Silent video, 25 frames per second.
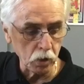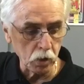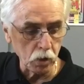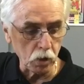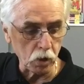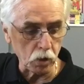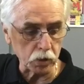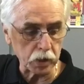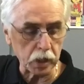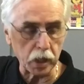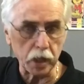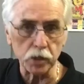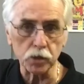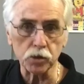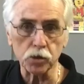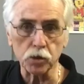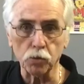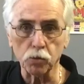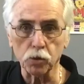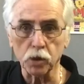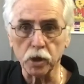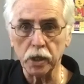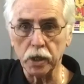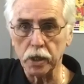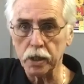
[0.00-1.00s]
Okay, so
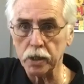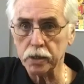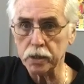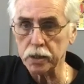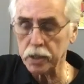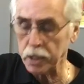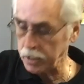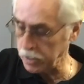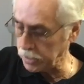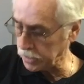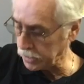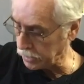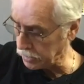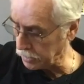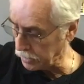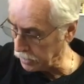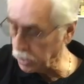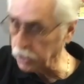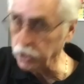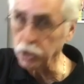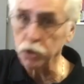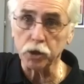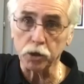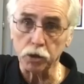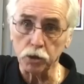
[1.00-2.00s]
we're going to take, and
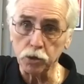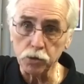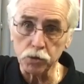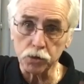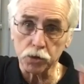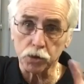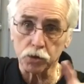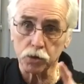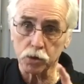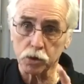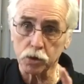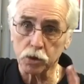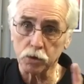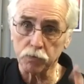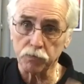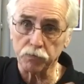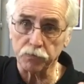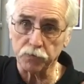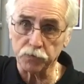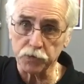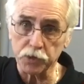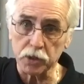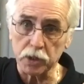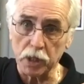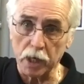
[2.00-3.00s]
you can use a
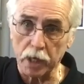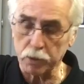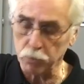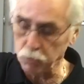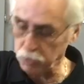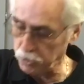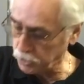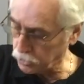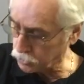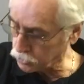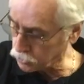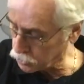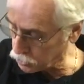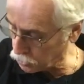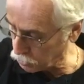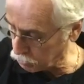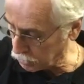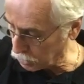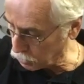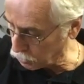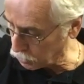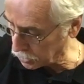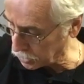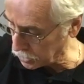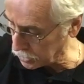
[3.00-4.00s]
slide with this too, but
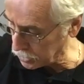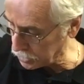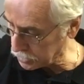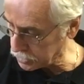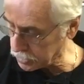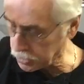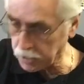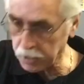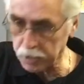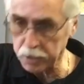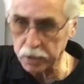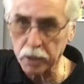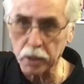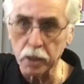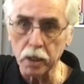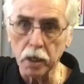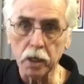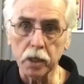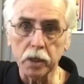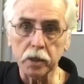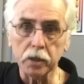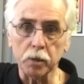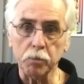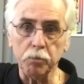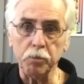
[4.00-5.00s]
we're going to take
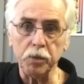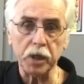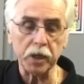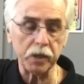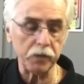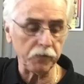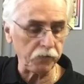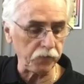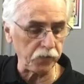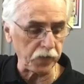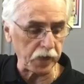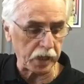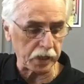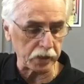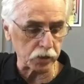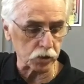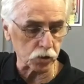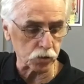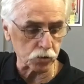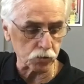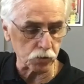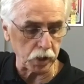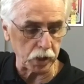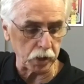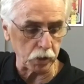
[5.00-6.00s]
a big fat
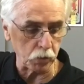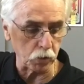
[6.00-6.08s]
string.